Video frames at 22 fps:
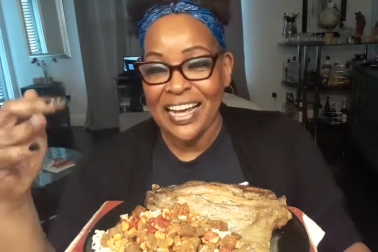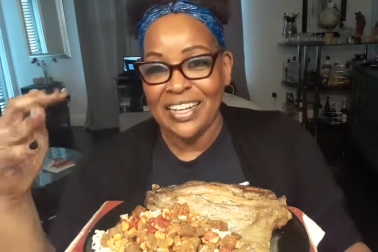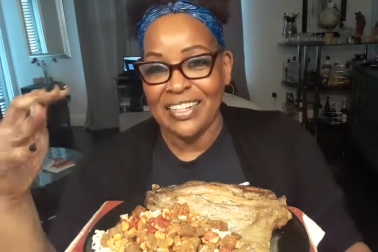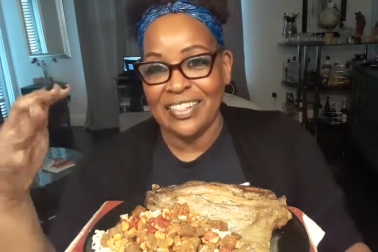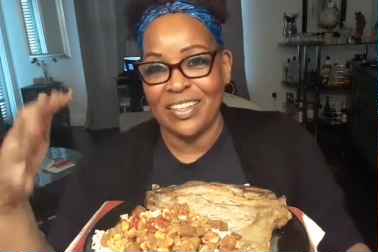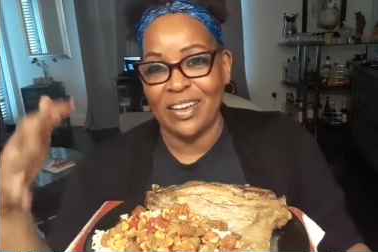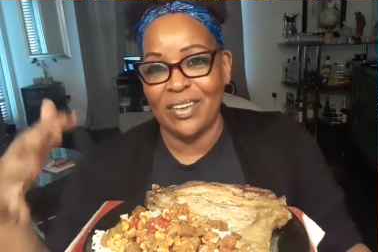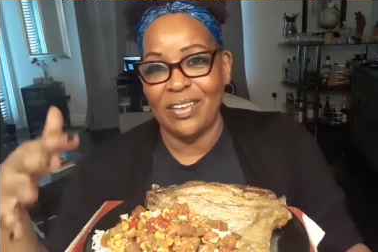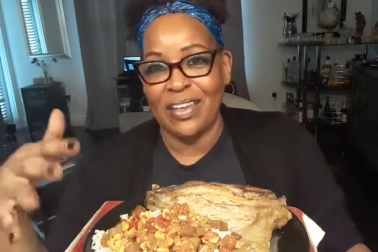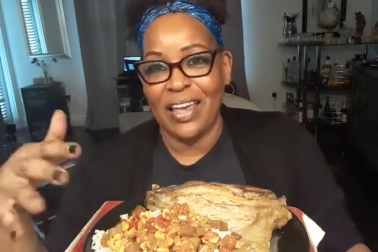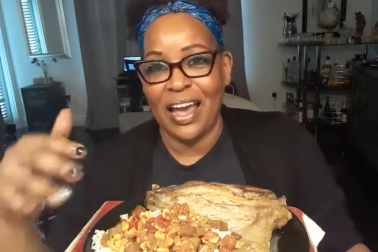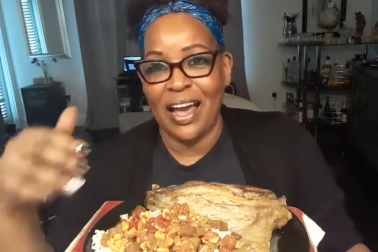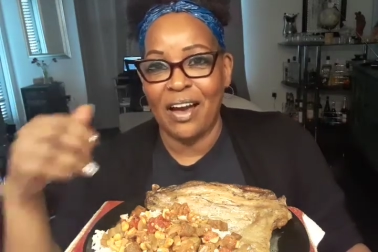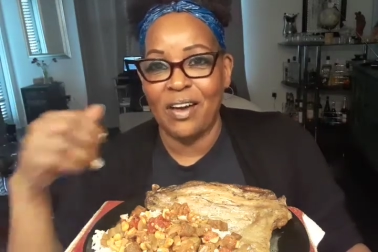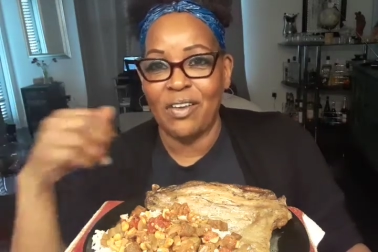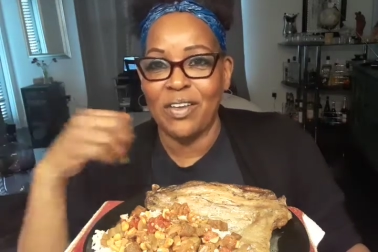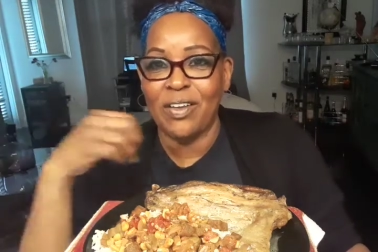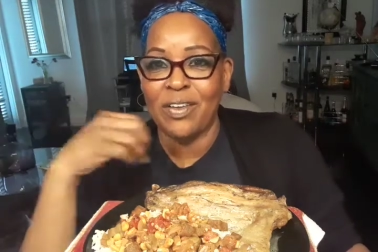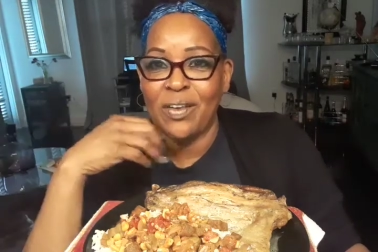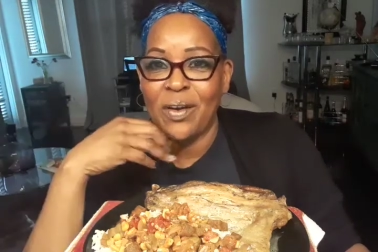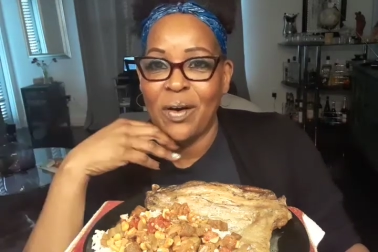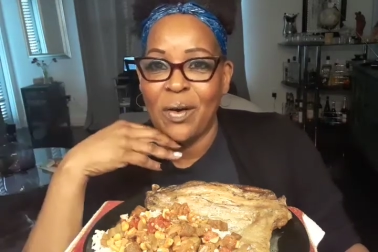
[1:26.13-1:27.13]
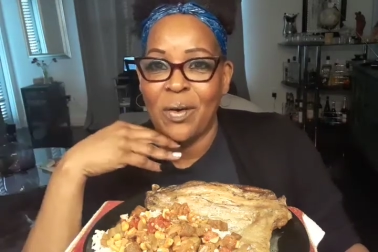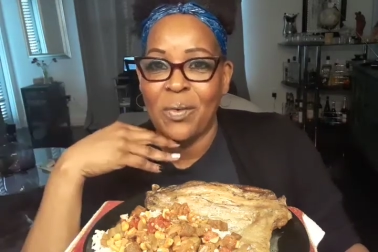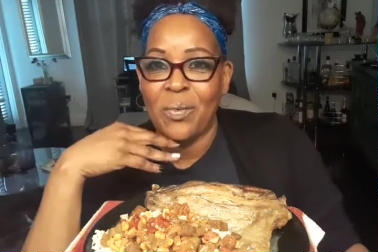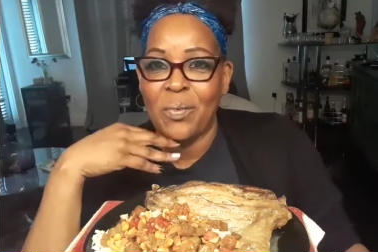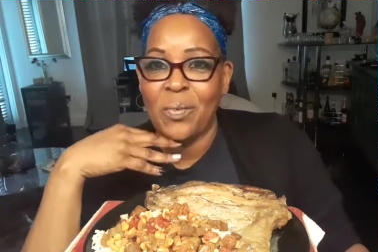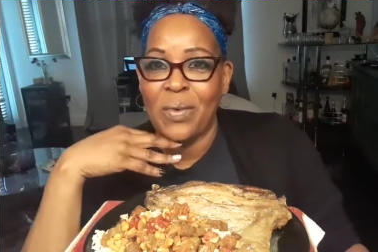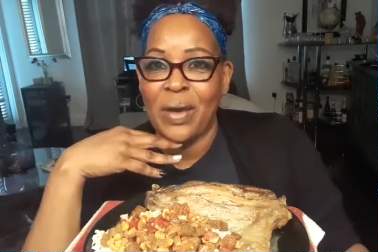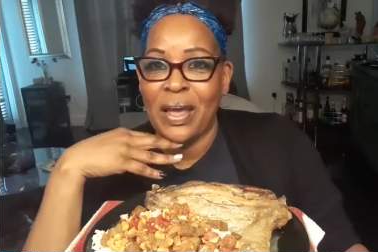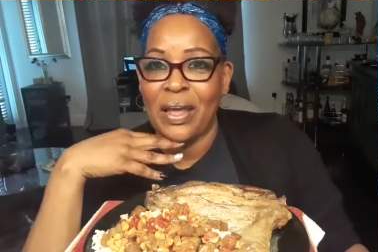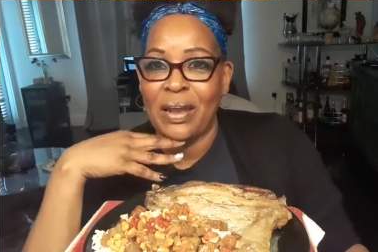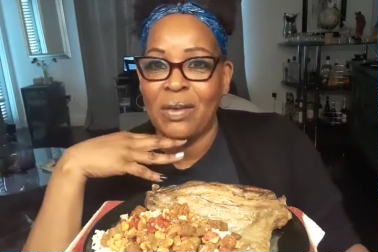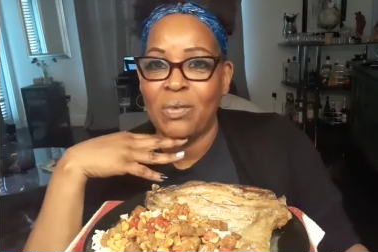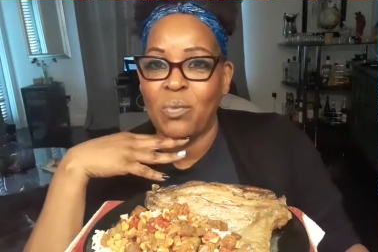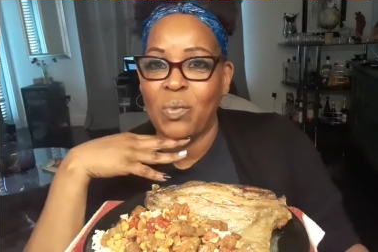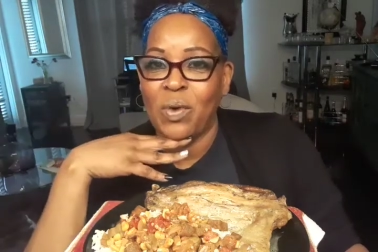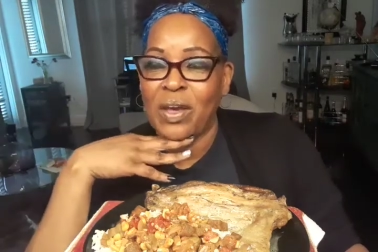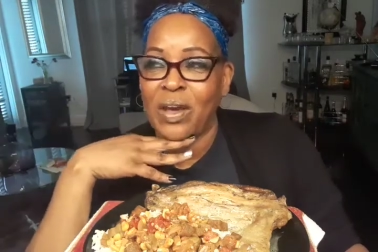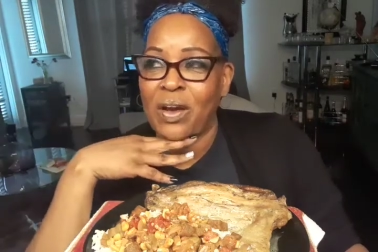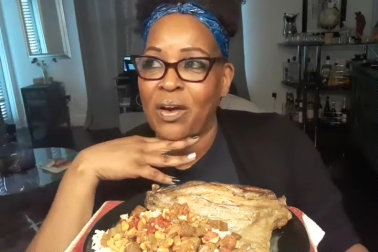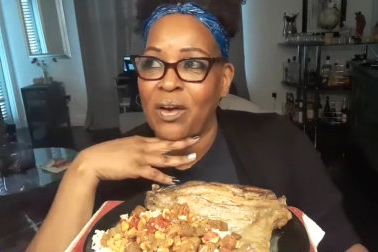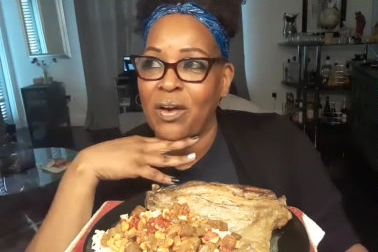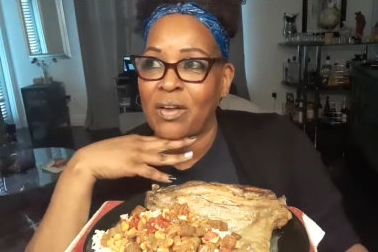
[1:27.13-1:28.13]
So, y'all, you know, when
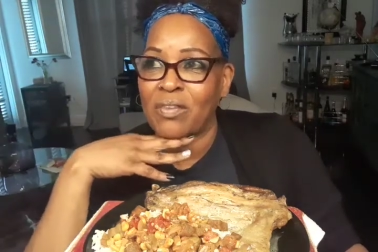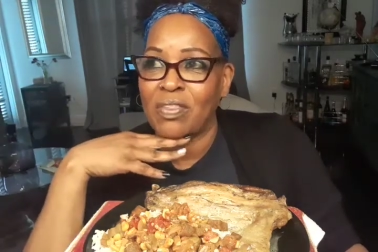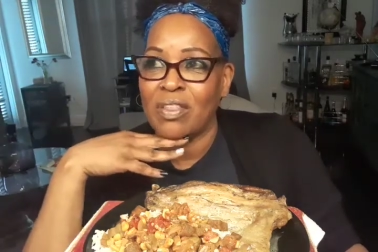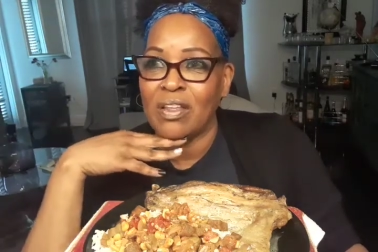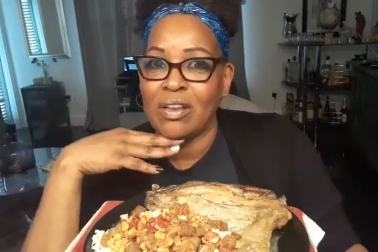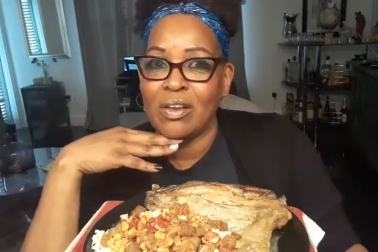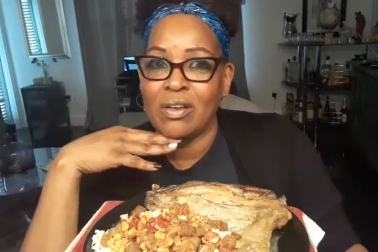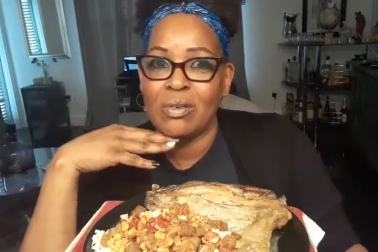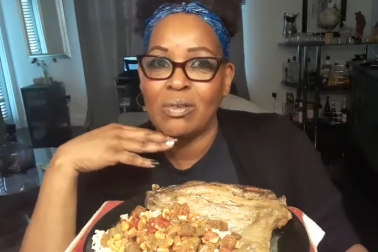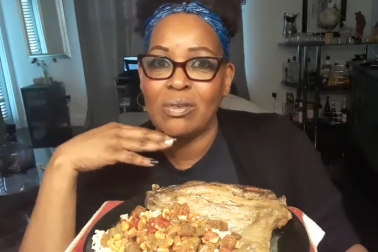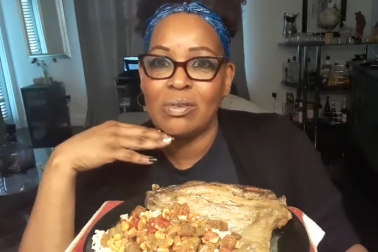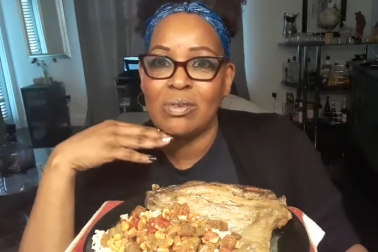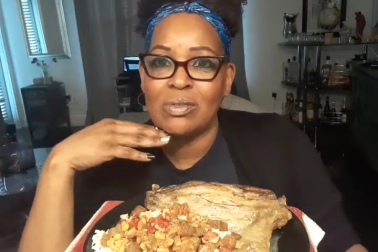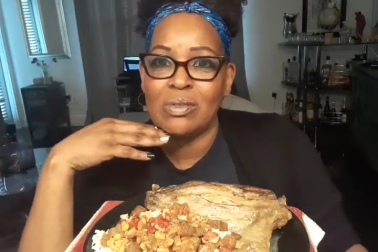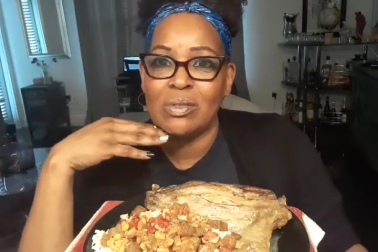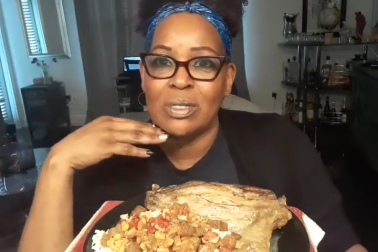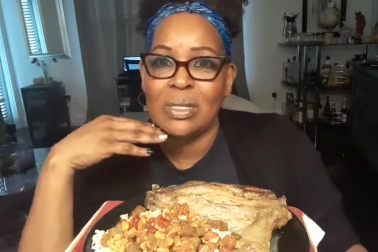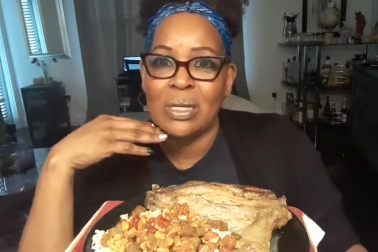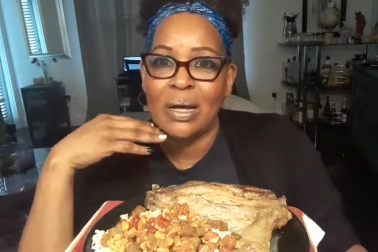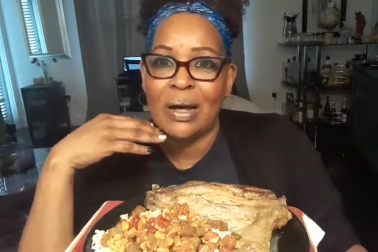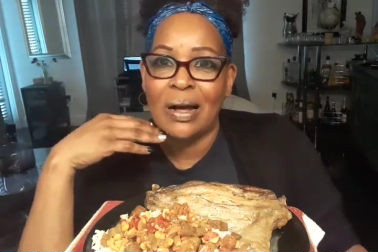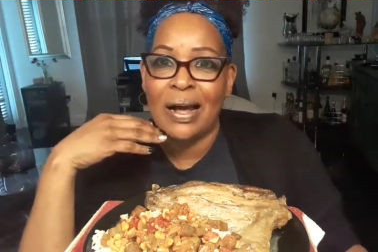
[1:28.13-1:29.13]
we heard the news